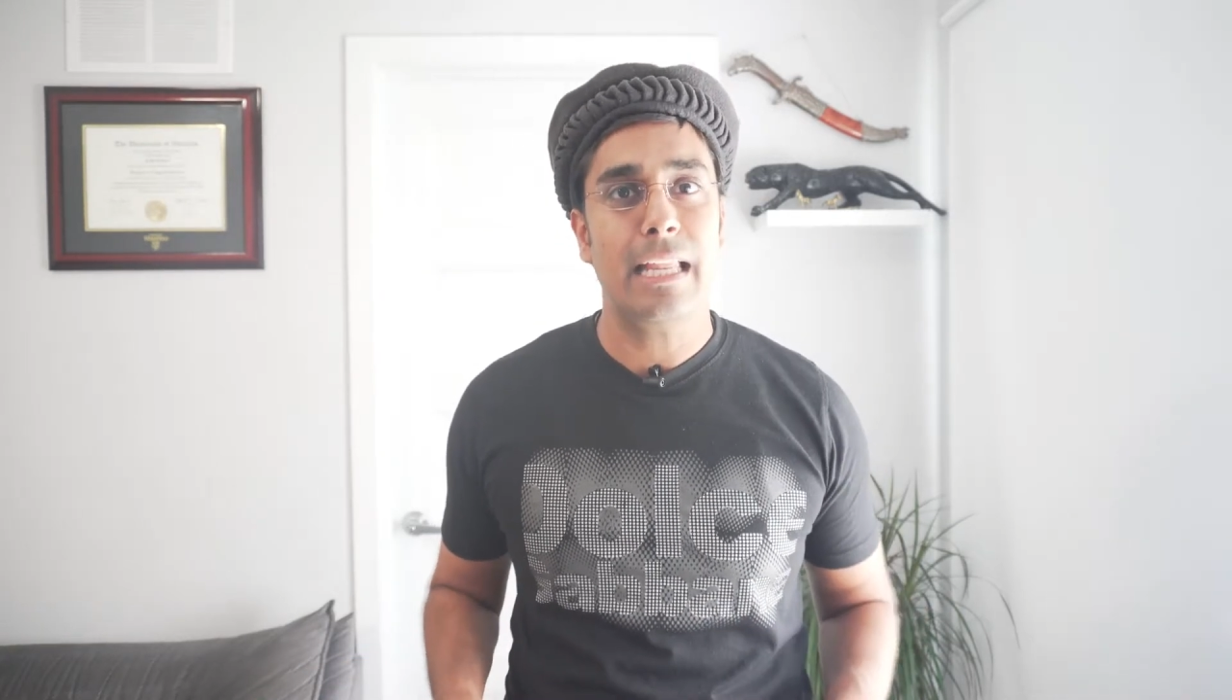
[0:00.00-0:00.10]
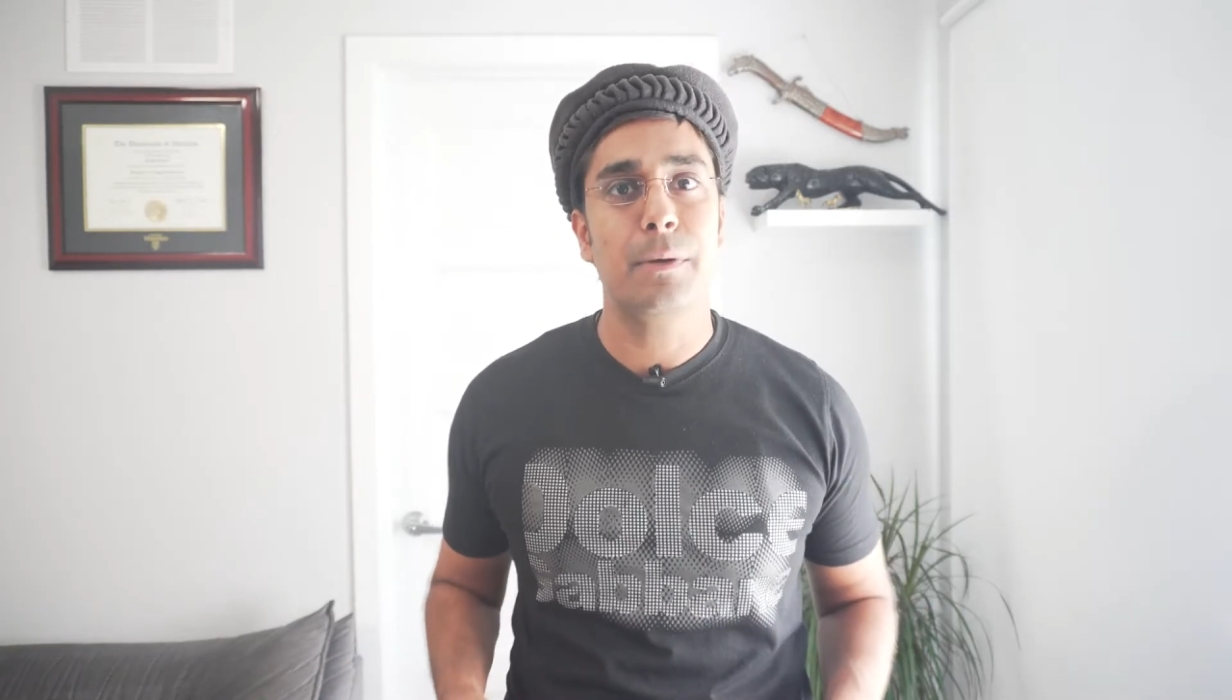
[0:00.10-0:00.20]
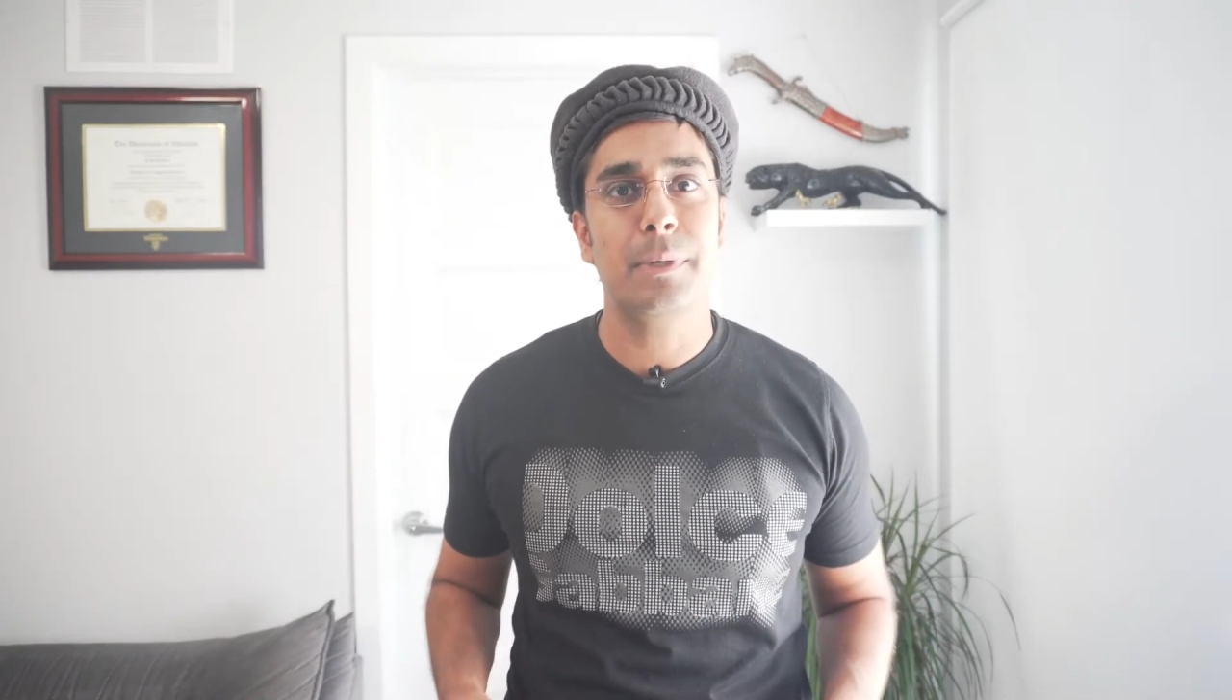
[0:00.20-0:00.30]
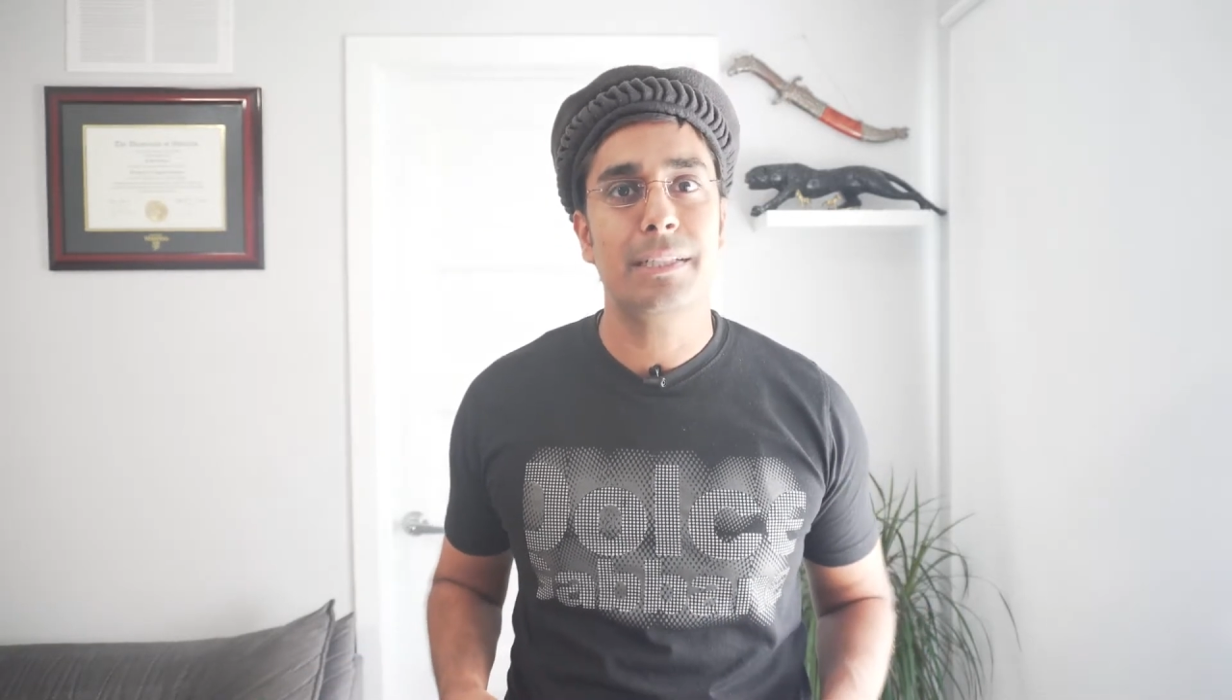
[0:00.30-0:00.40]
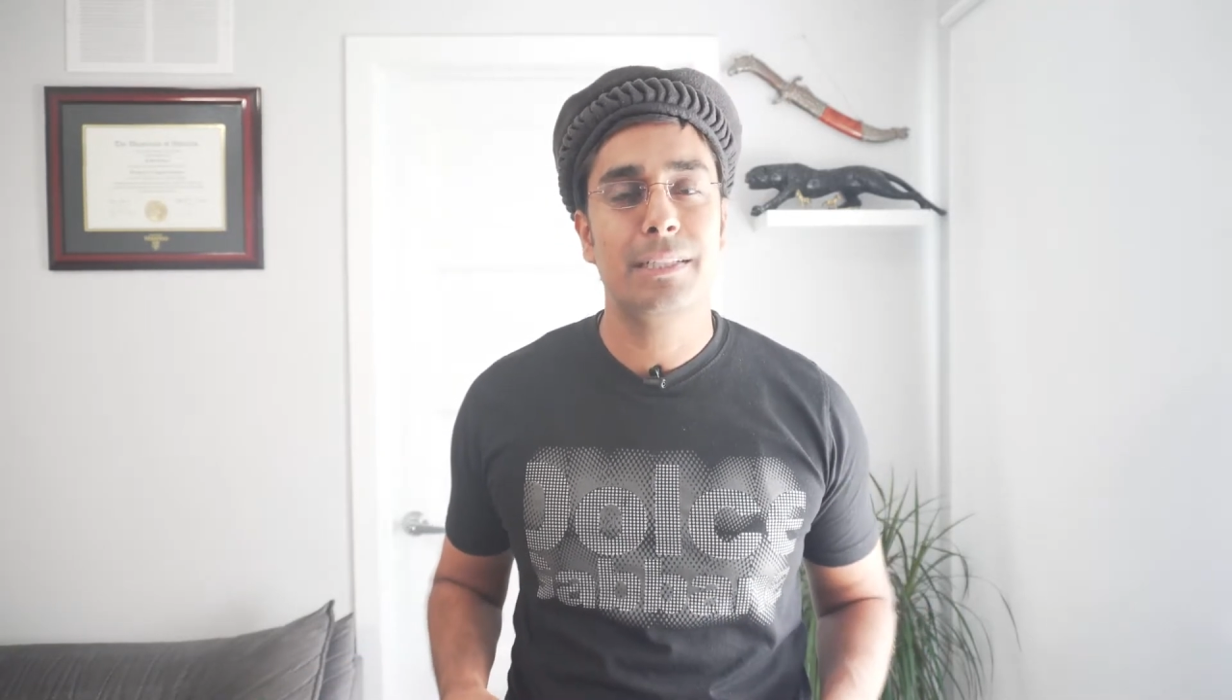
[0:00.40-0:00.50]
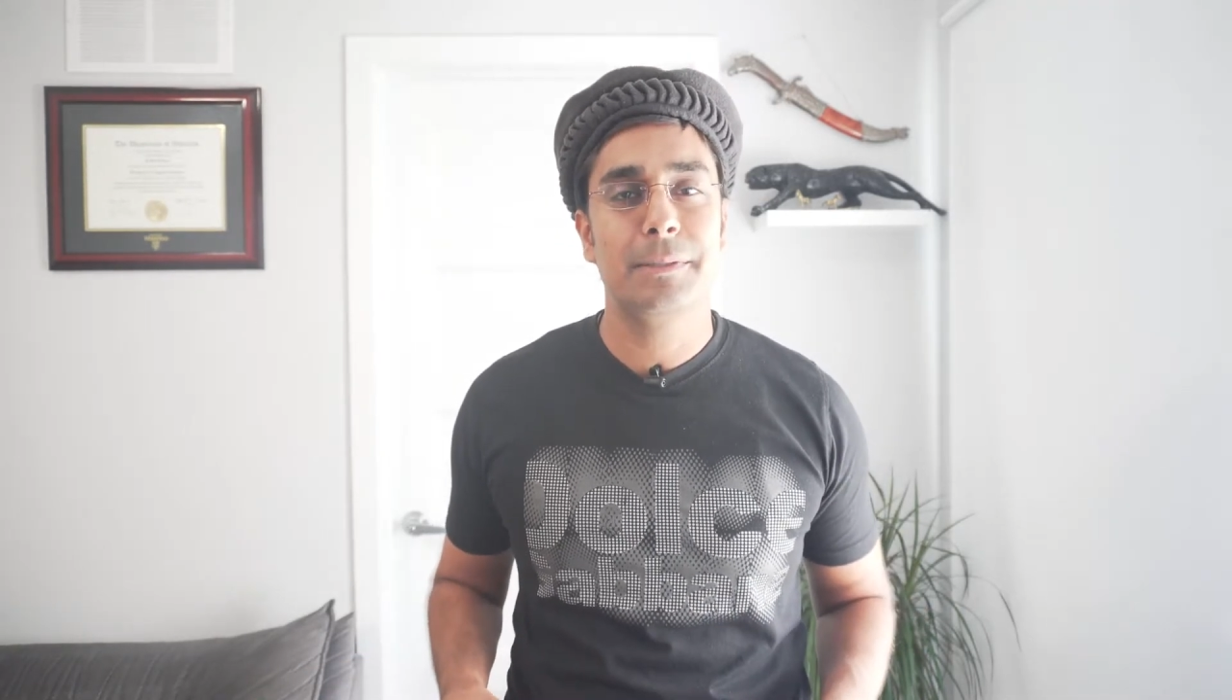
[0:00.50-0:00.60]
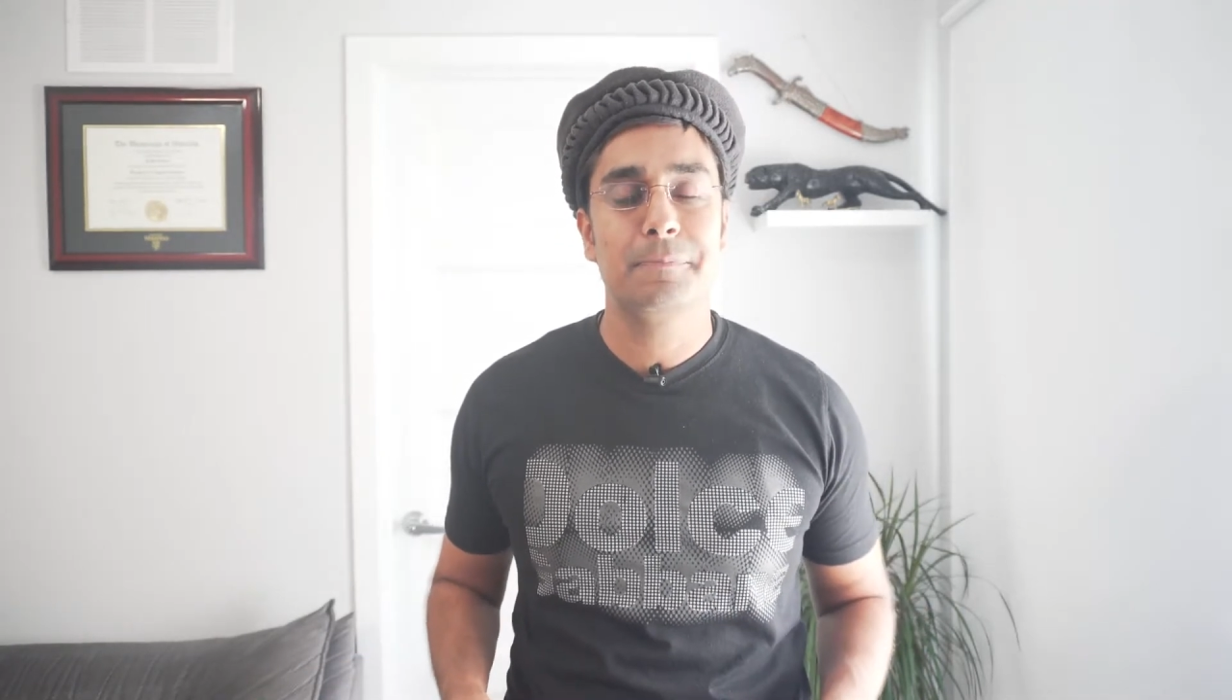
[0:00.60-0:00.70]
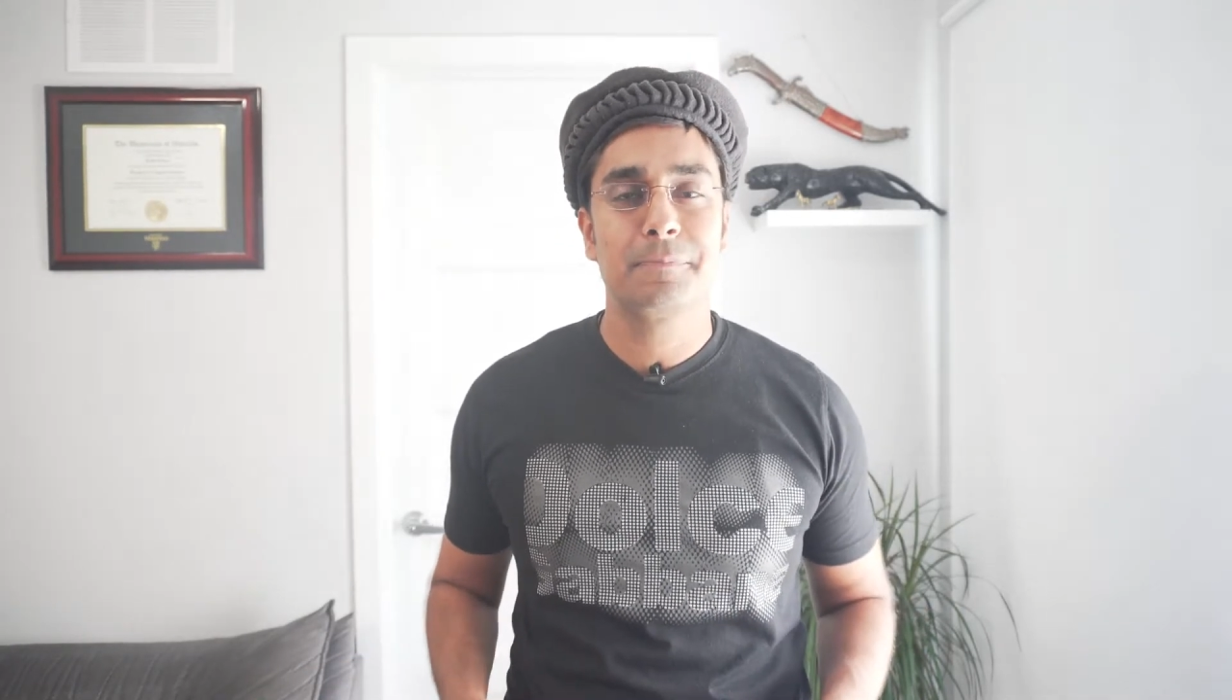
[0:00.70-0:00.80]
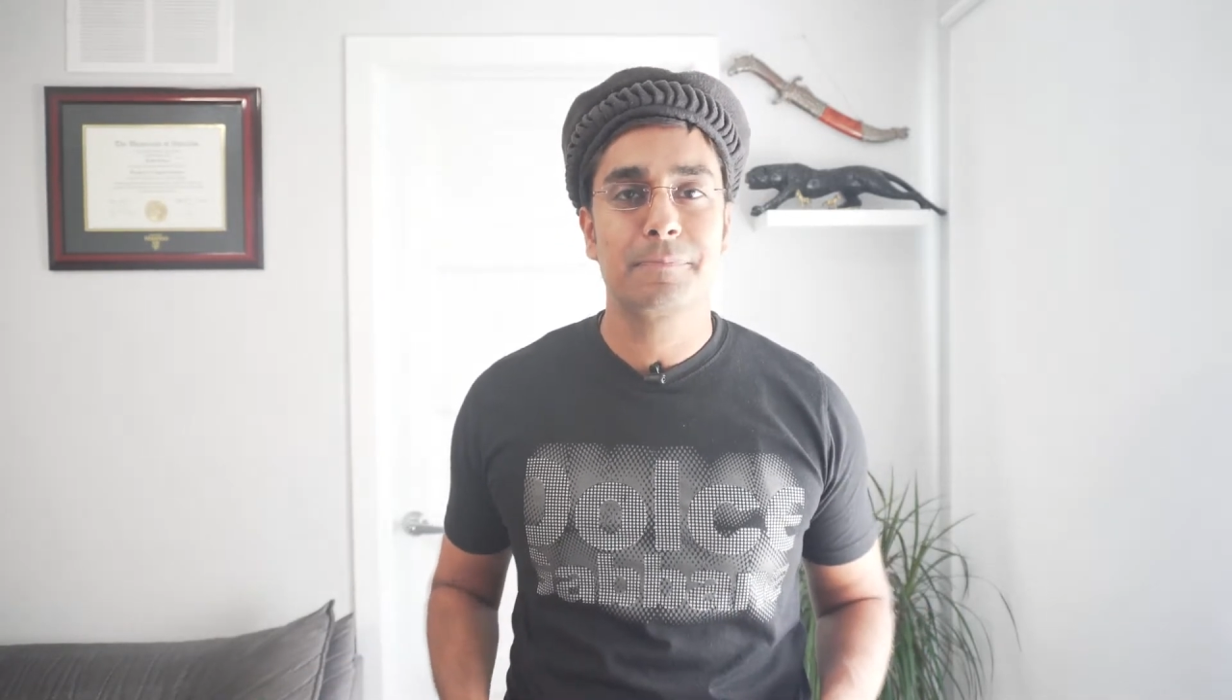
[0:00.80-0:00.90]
language.